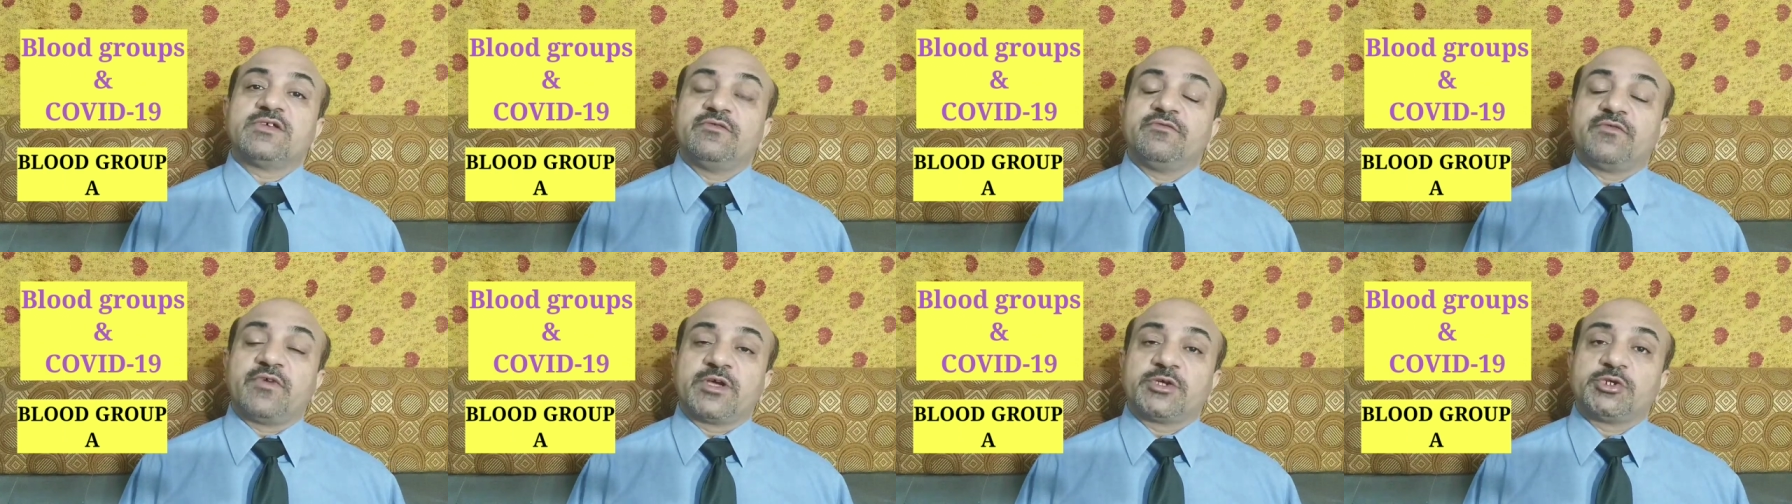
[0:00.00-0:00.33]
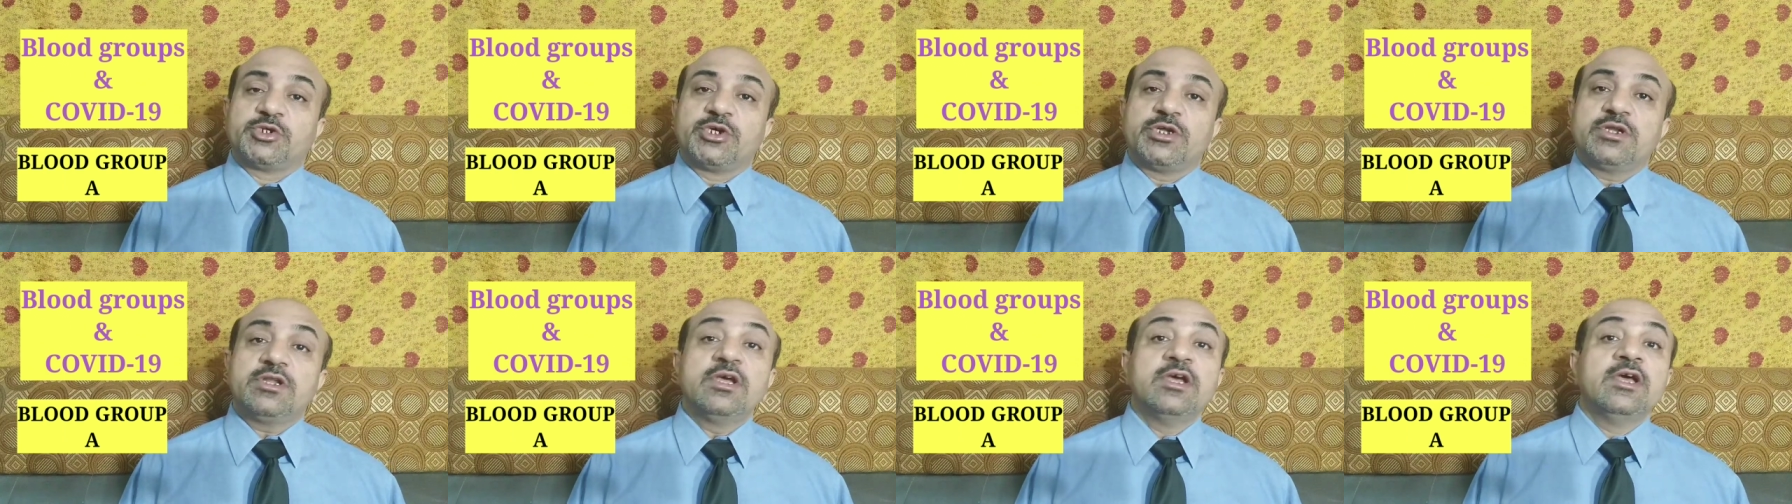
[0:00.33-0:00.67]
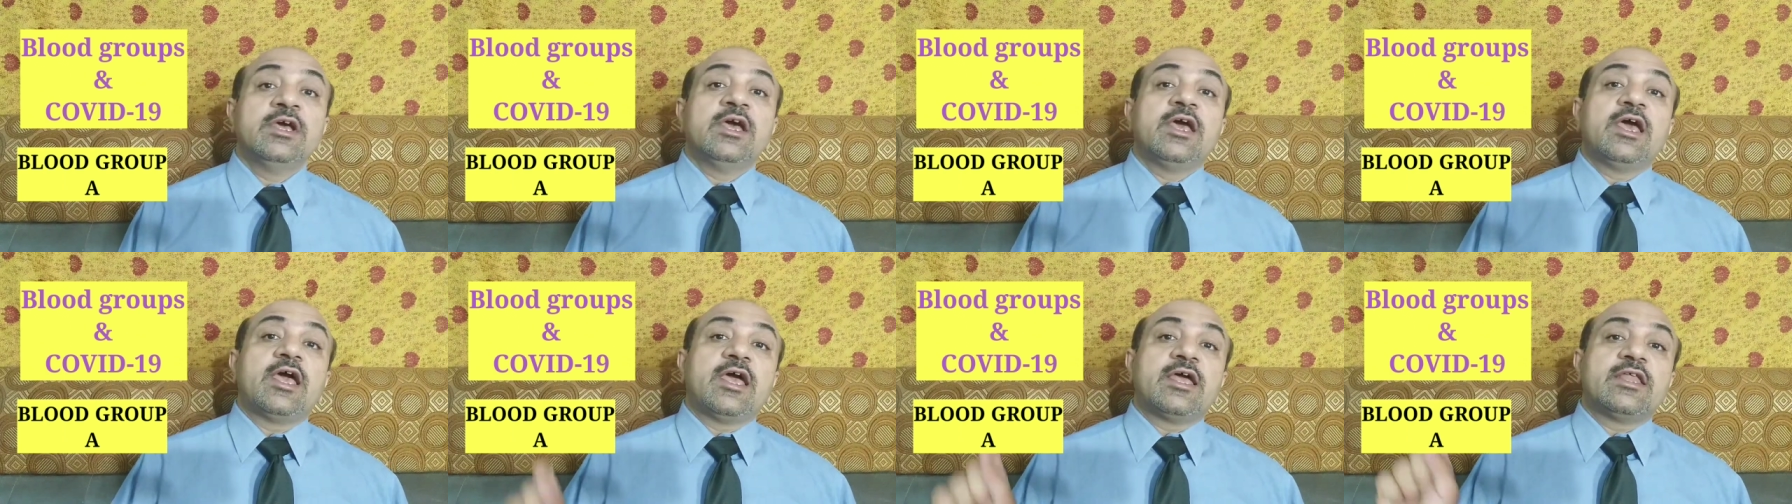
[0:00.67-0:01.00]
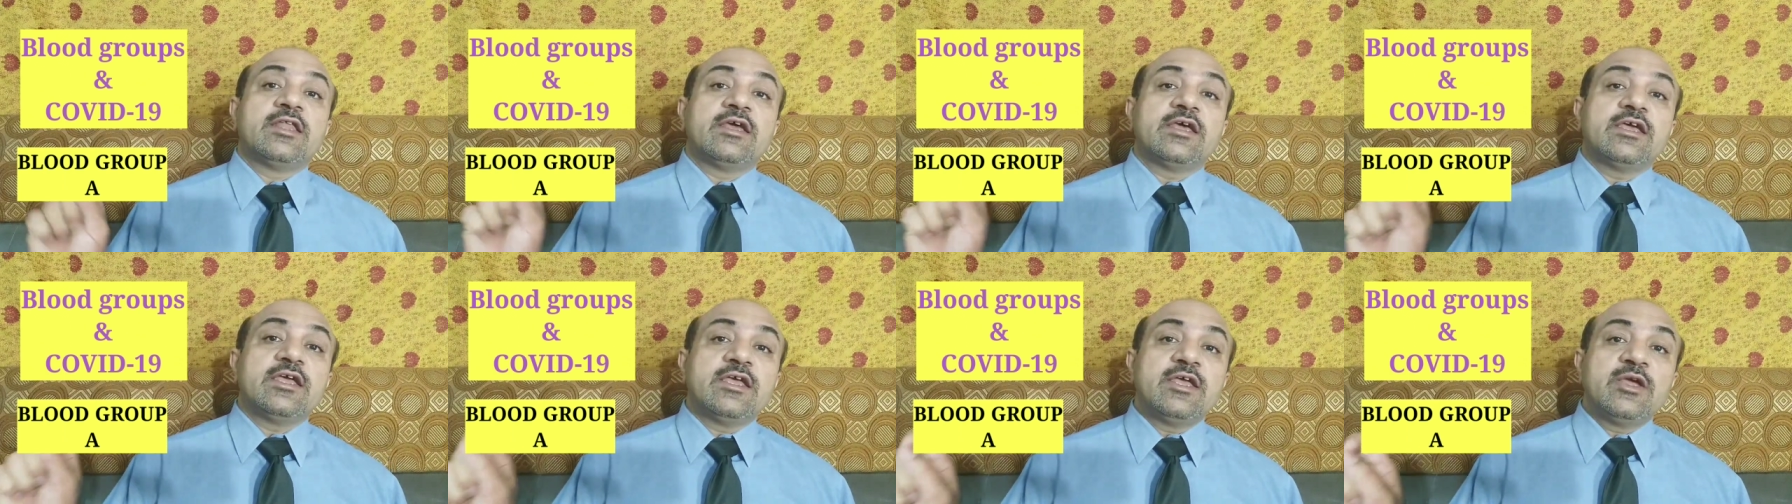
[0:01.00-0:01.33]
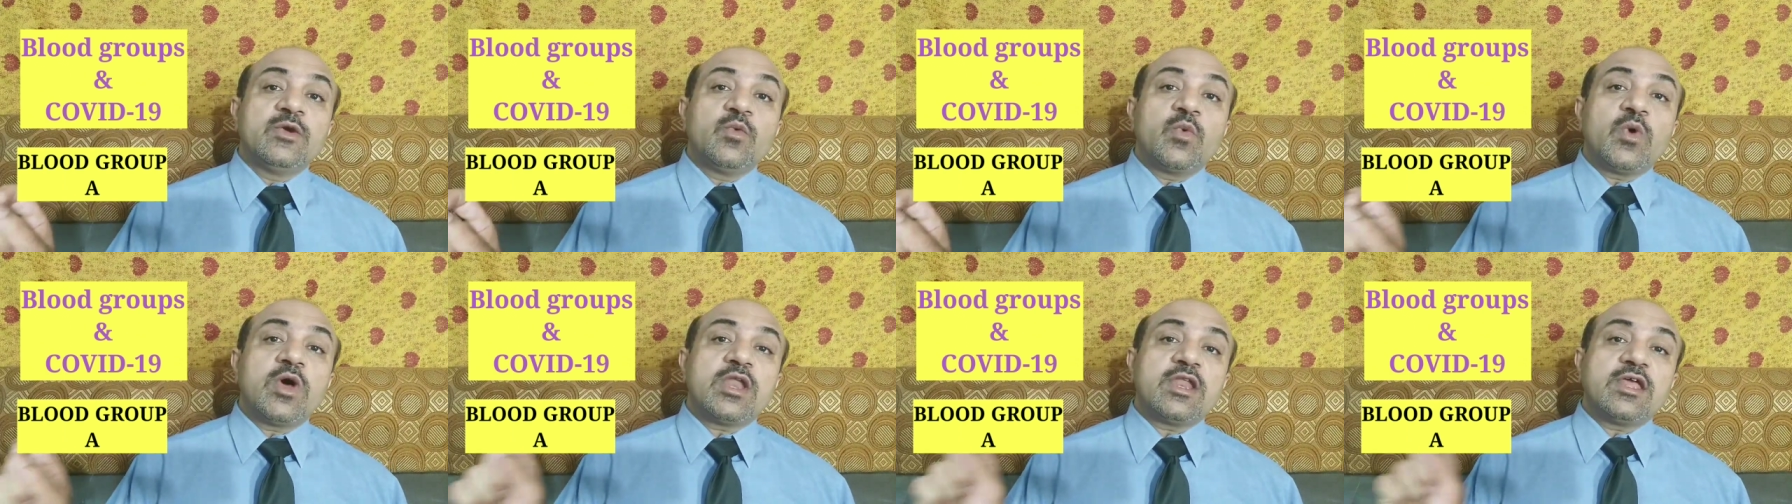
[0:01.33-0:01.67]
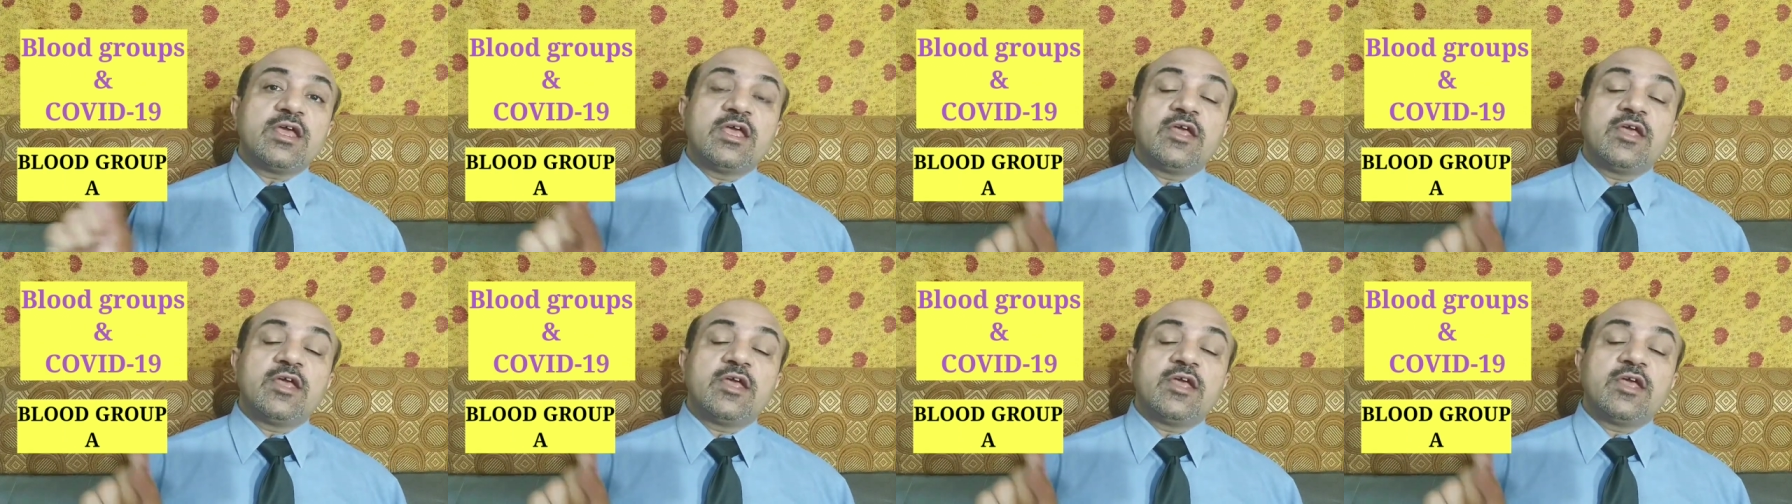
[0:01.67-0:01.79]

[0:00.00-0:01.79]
infection. And even